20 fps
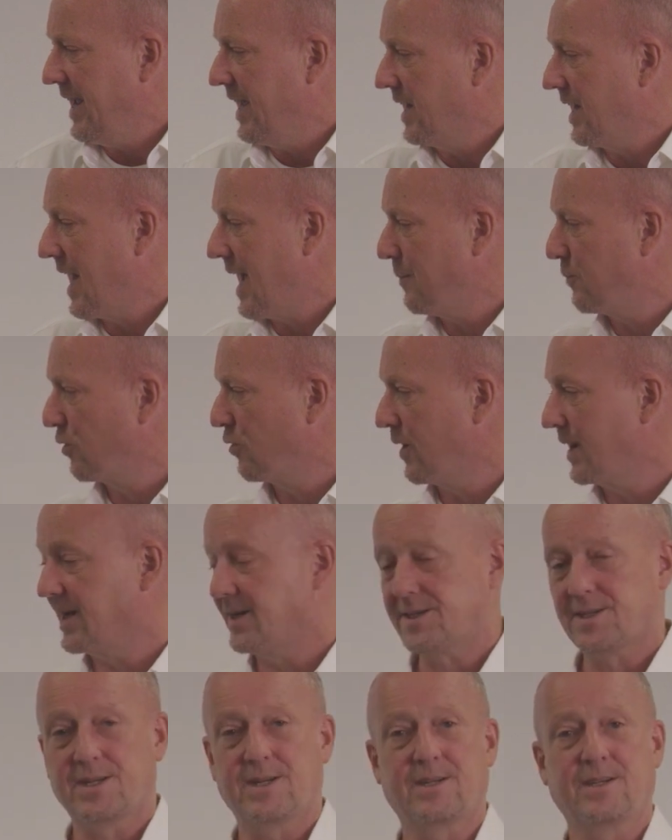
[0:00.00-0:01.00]

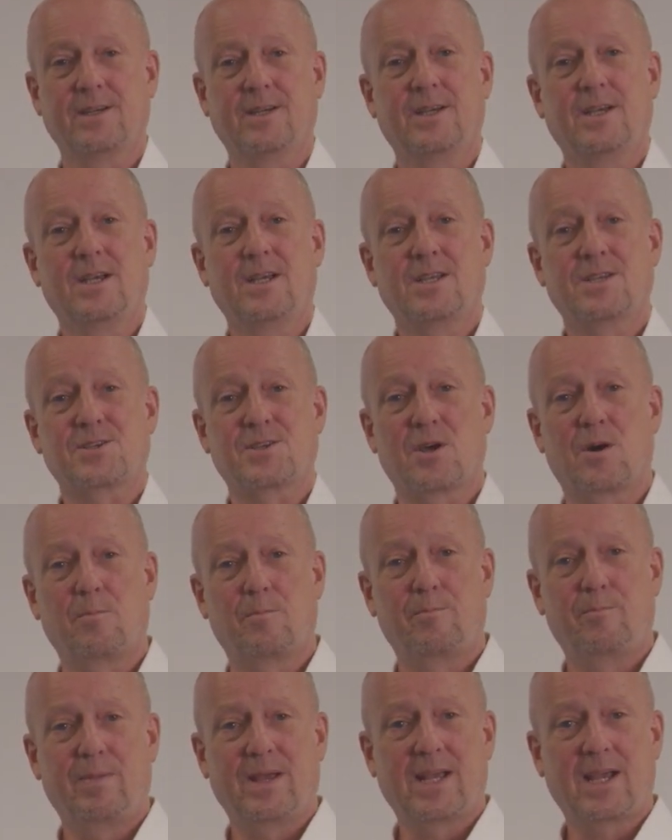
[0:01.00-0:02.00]
elaborated. So
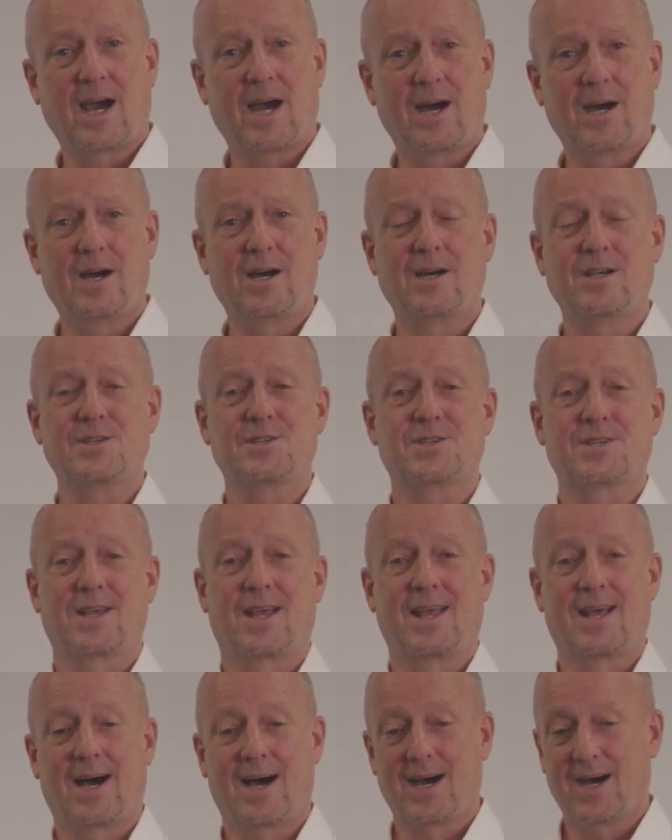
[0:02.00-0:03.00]
because
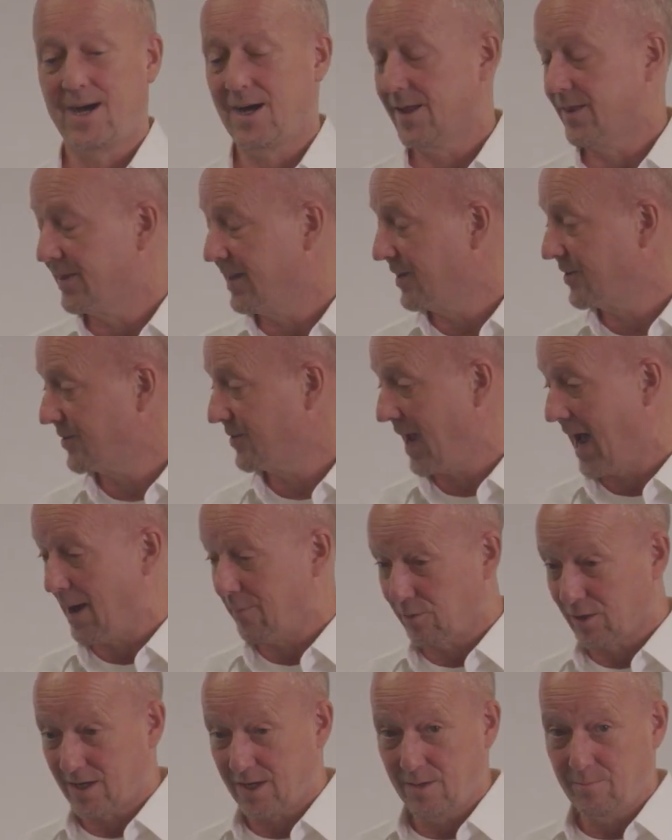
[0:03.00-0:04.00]
this
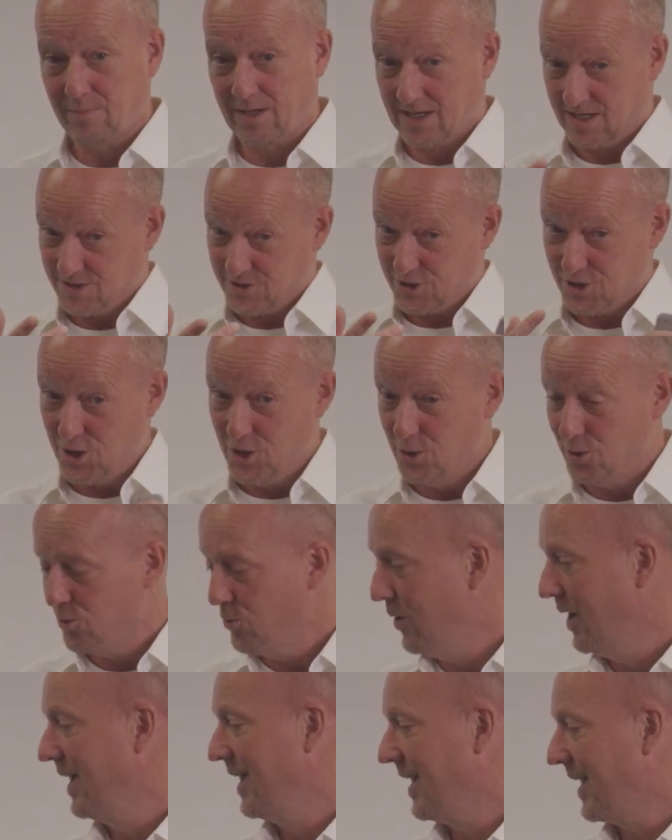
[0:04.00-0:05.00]
applicant, because
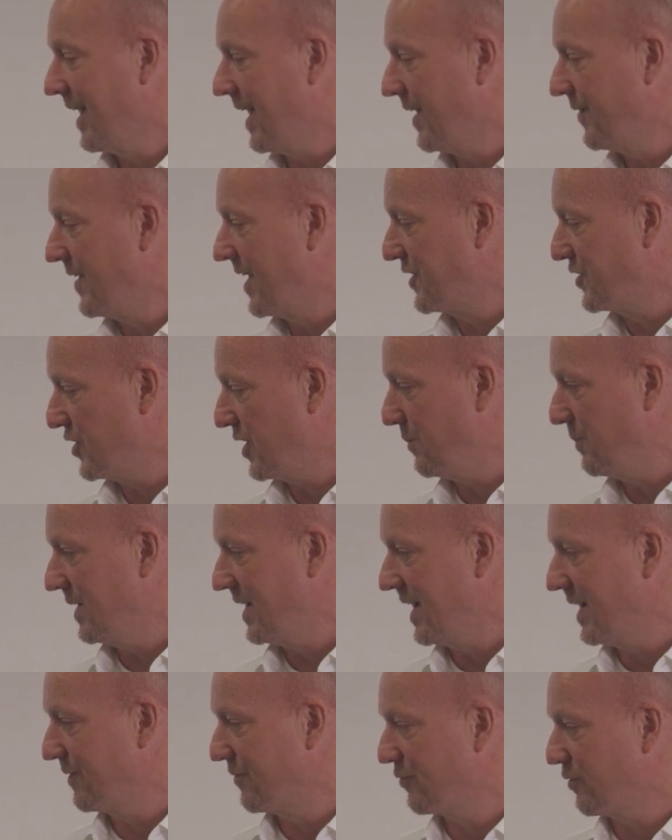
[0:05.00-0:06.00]
you had that
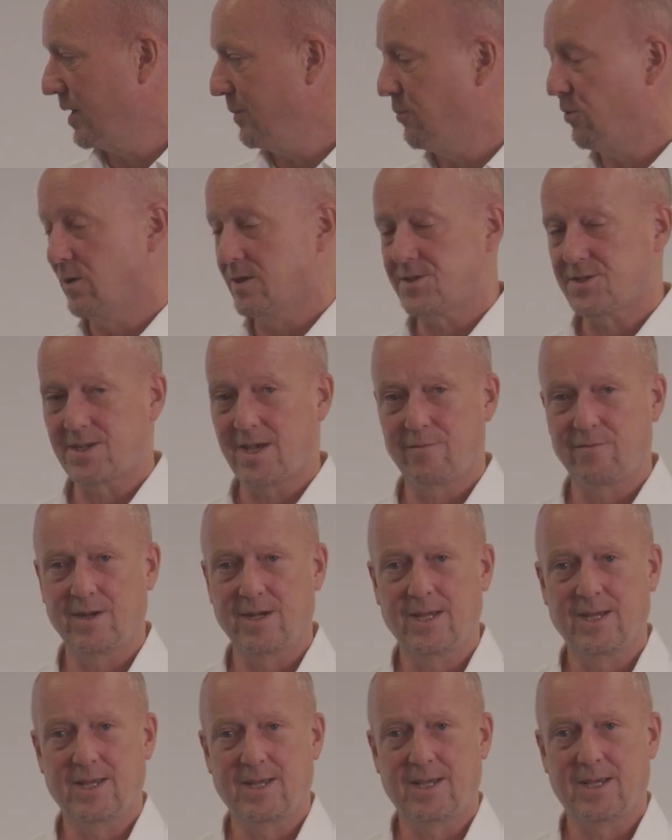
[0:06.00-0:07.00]
GPA of
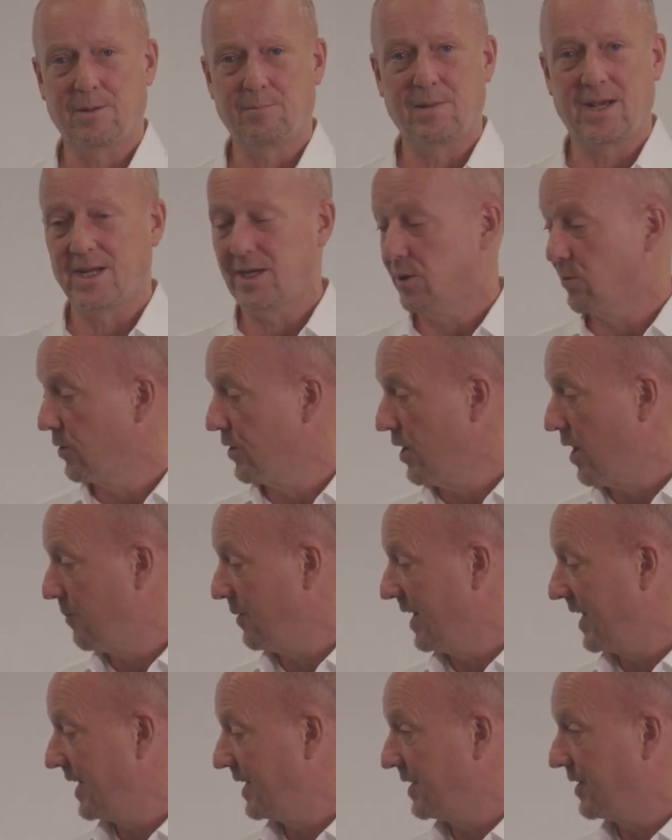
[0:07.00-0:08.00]
3.7, it meant you were
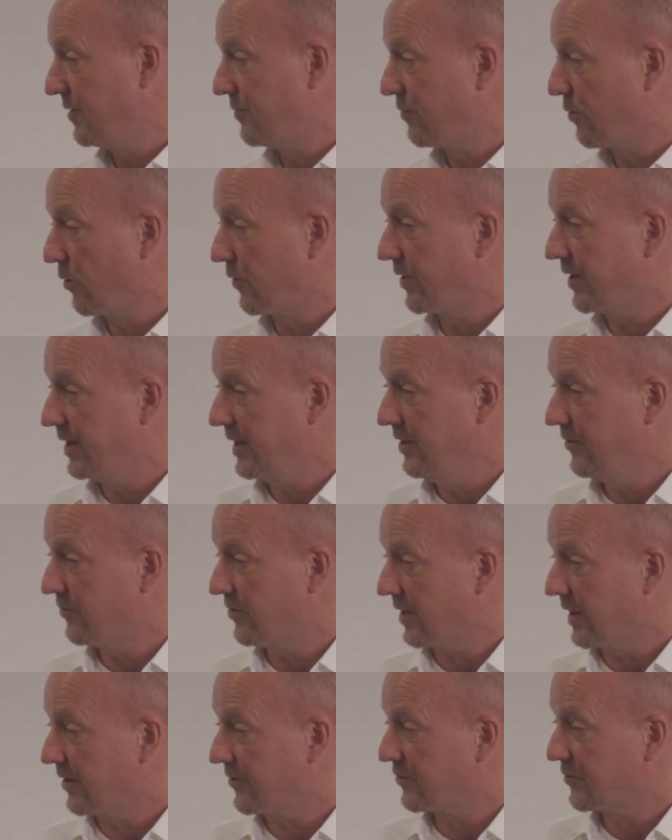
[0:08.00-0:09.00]
nominated for the
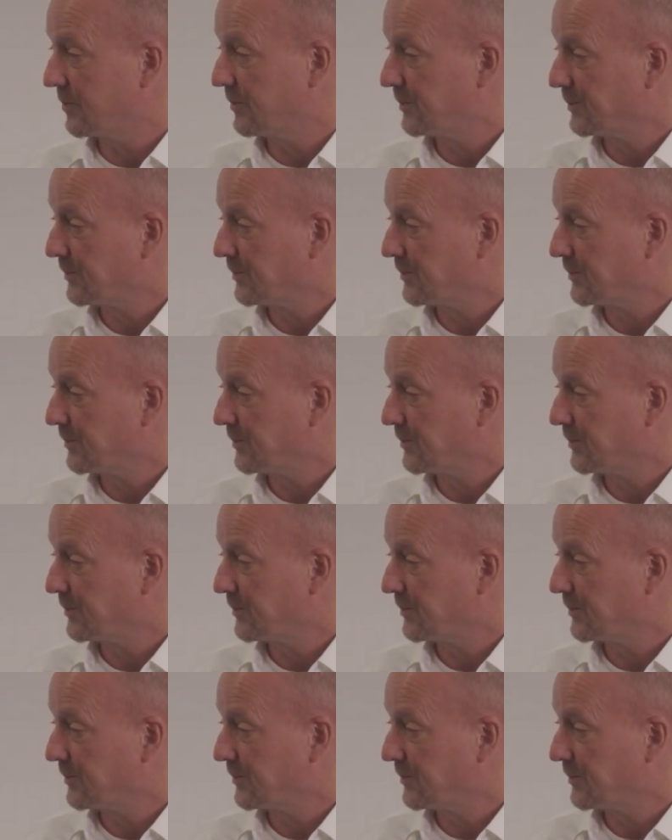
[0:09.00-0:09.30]
Dean's List.